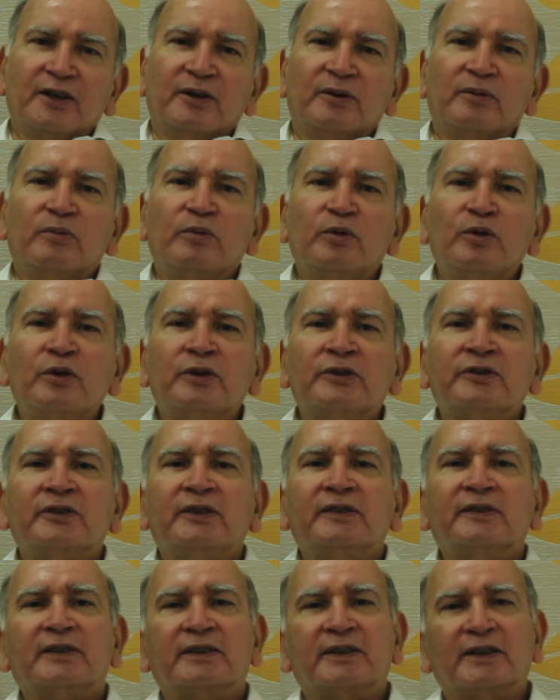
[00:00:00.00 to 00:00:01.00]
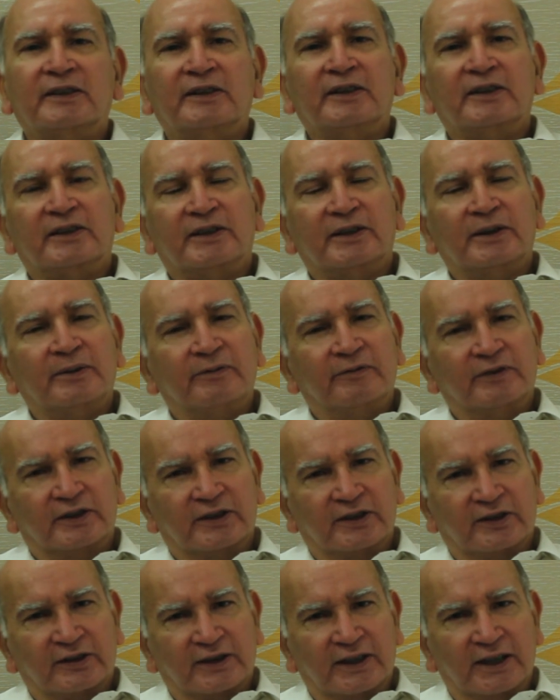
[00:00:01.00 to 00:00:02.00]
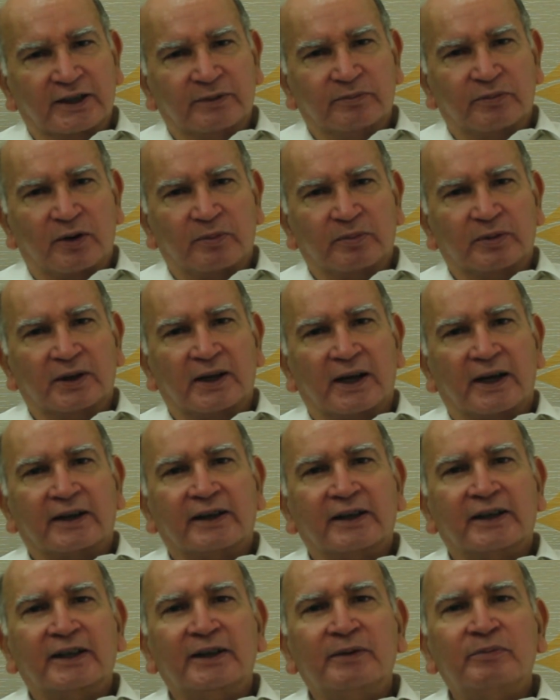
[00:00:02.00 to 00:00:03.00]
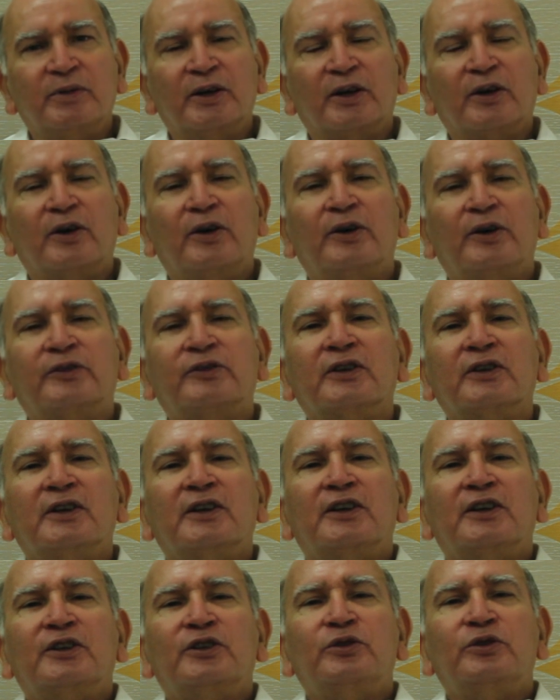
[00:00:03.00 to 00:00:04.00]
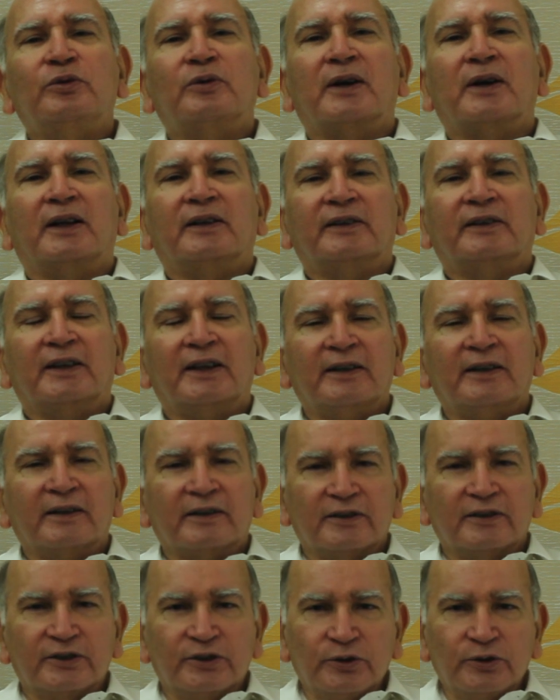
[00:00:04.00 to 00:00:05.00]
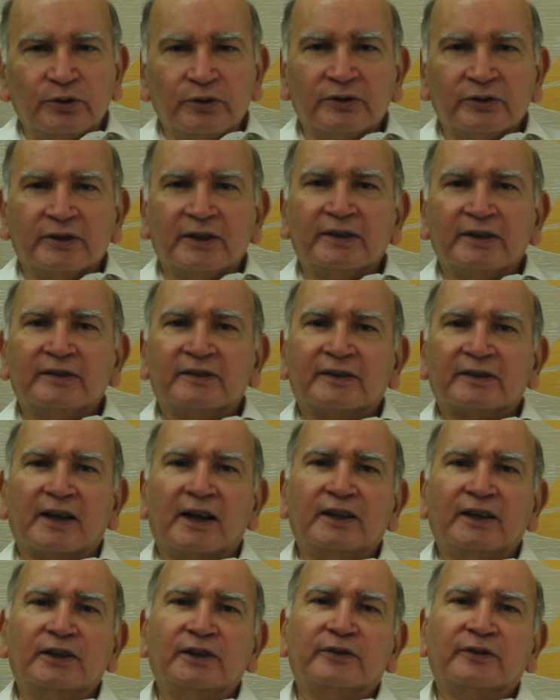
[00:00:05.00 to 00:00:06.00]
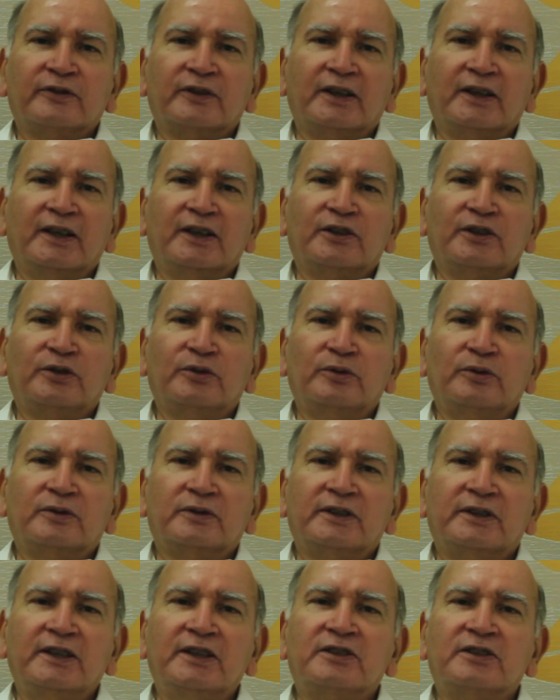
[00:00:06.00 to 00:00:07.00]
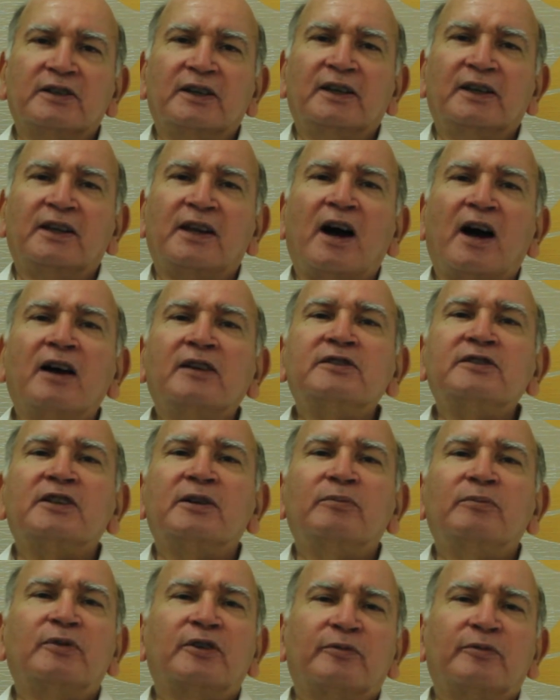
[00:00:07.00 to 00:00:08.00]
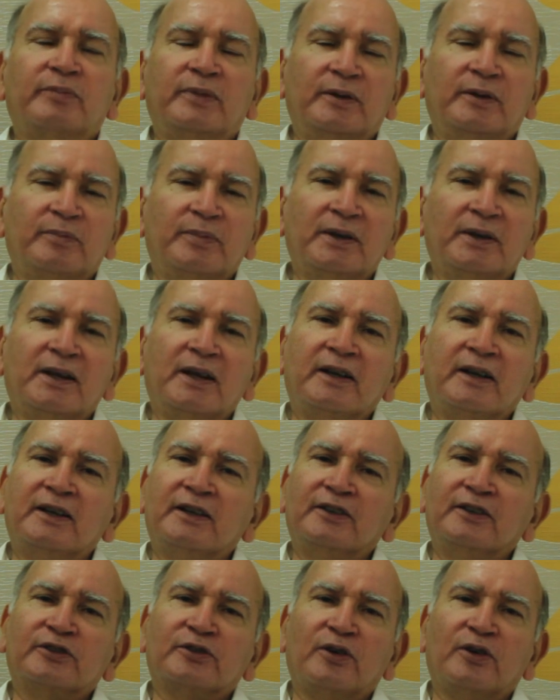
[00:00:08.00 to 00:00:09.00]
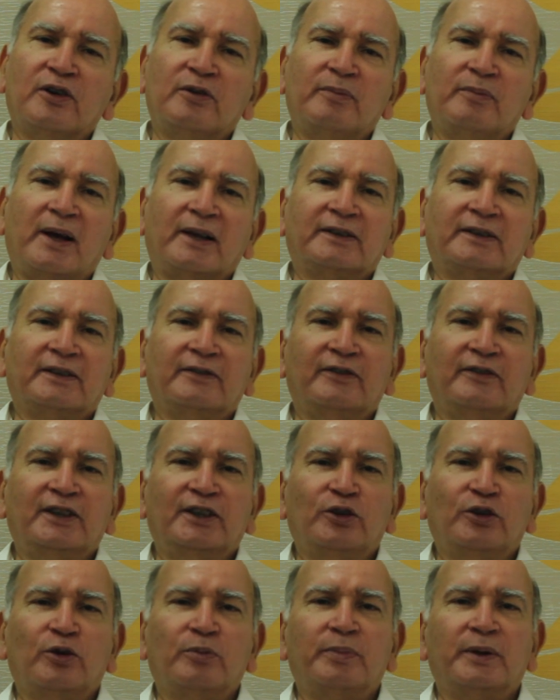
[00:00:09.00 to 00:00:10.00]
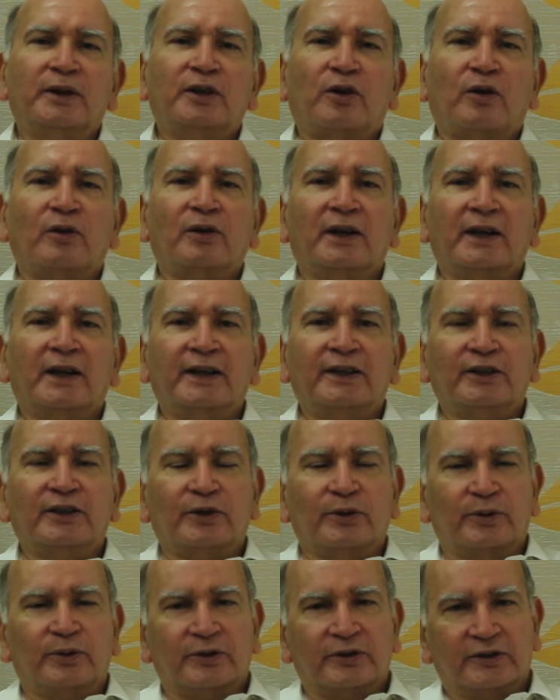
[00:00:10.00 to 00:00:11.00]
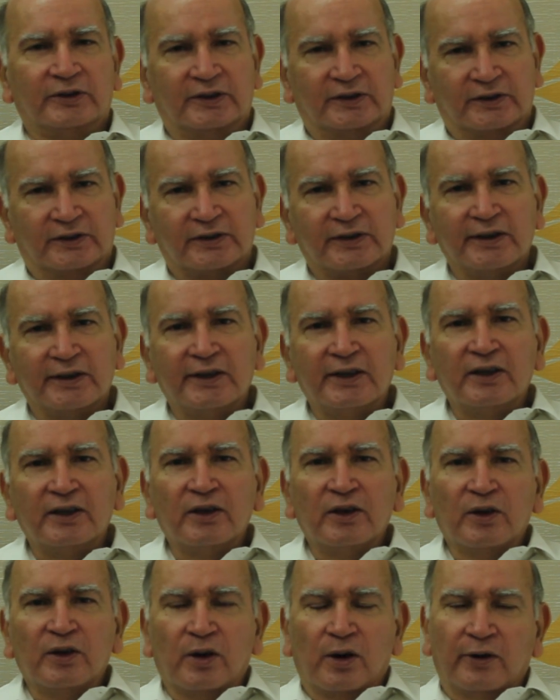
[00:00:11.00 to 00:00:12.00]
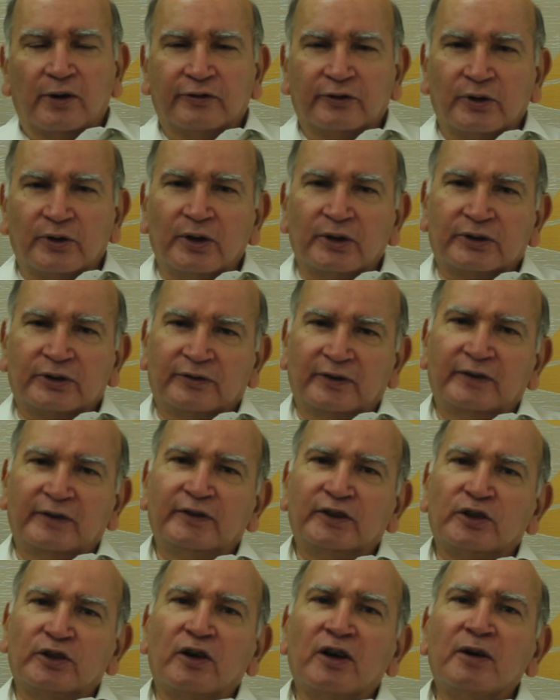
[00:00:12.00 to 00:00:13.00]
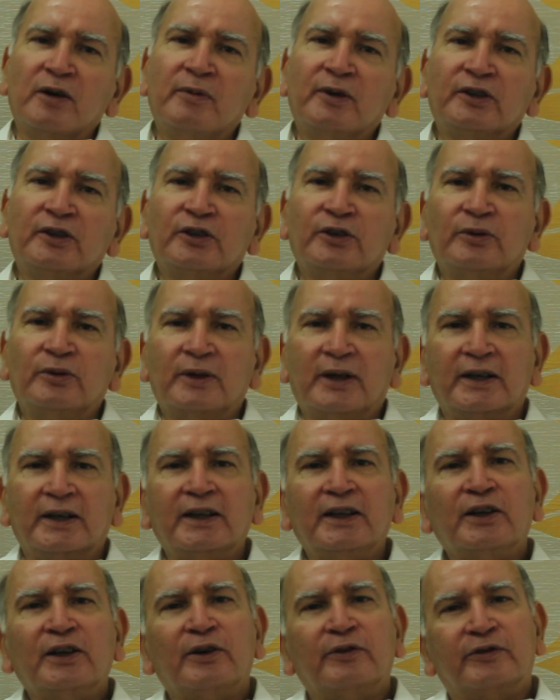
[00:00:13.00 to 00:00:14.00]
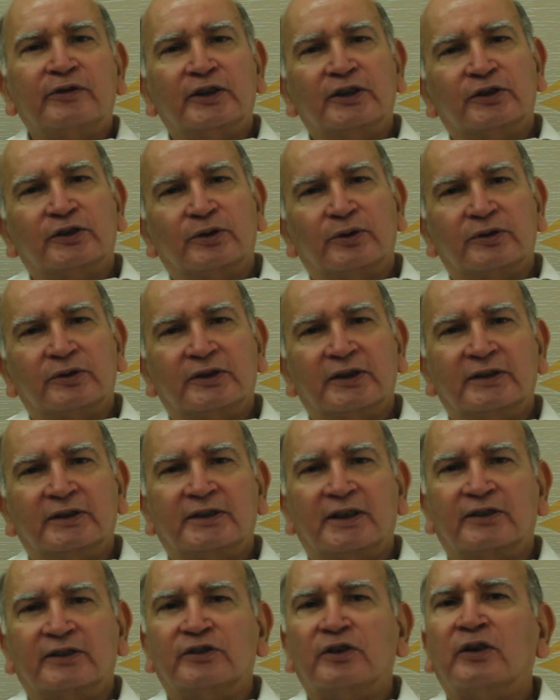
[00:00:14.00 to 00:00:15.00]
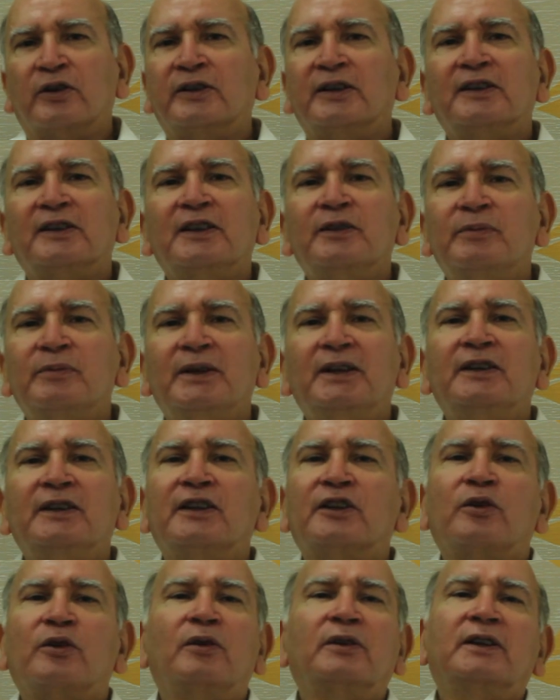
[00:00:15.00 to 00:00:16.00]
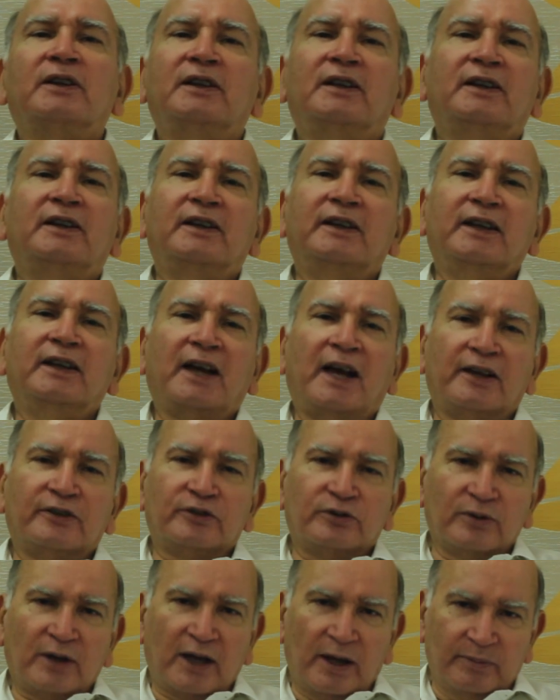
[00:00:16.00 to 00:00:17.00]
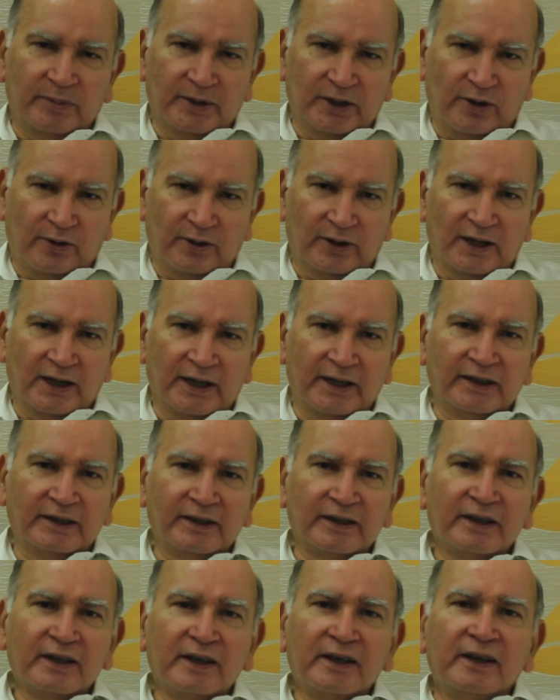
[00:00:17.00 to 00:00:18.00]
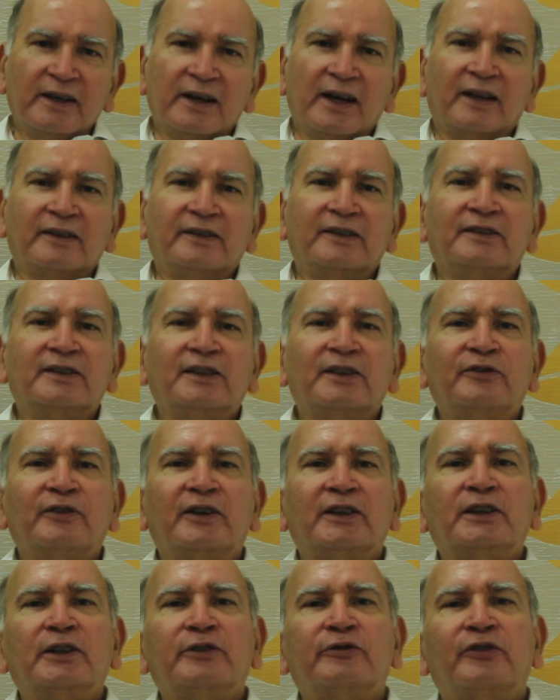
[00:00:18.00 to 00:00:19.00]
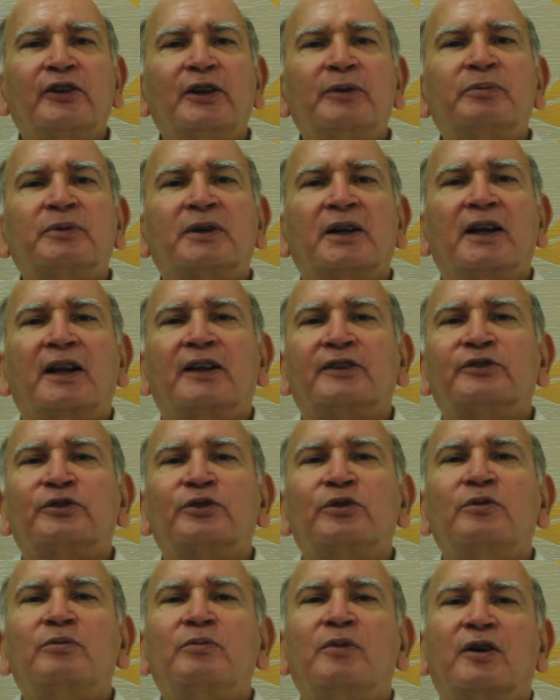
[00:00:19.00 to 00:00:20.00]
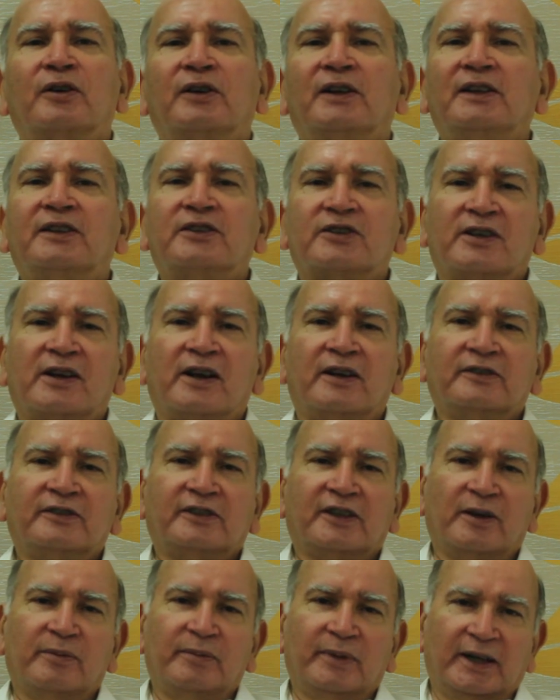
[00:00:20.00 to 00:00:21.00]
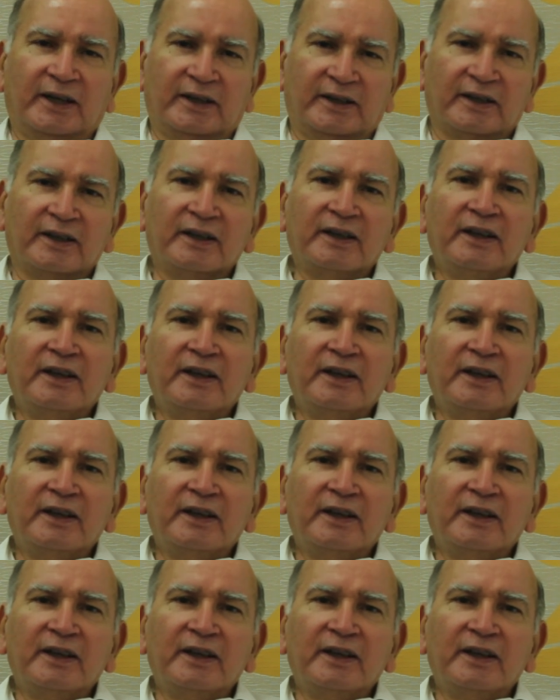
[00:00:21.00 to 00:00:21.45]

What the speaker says: MOOCs is another term which has gained popularity because you can then use this kind of thing to teach a large number of people, and it is called massively open online courses. Of course, when we talk about curating of resources, does not necessarily mean that all the learning has to happen online, and this is where the flipped classroom model starts coming in.